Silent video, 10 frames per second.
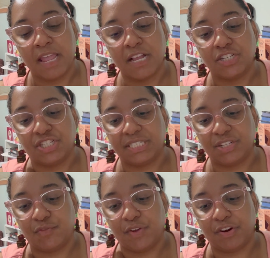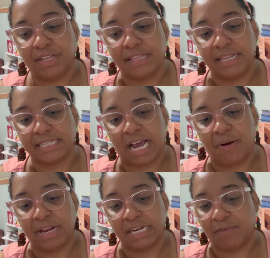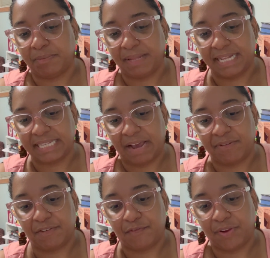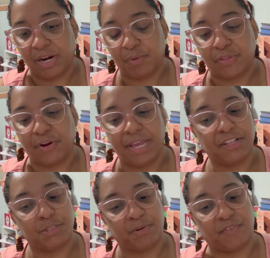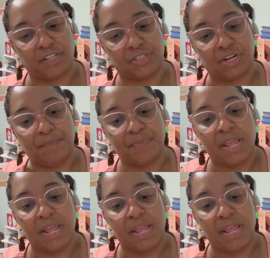She's still figuring things out and never planned to have an affair with her English professor.